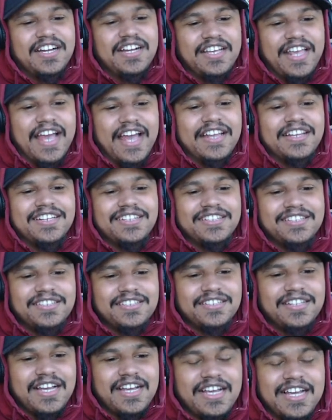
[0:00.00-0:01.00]
Again,
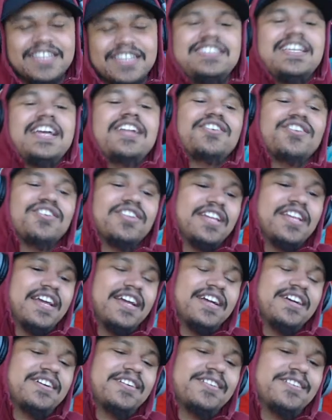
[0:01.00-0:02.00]
like I said
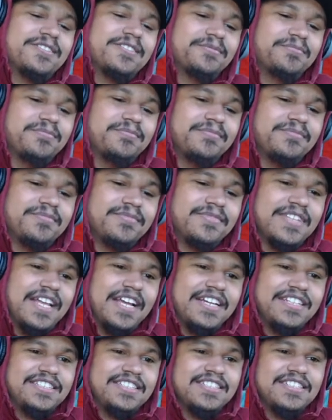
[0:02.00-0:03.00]
earlier, um,
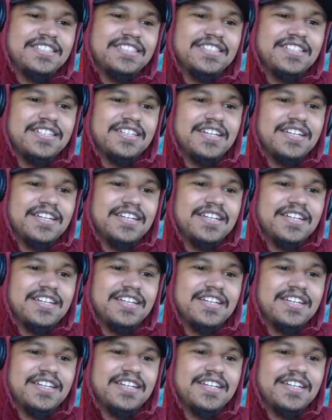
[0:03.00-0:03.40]
like to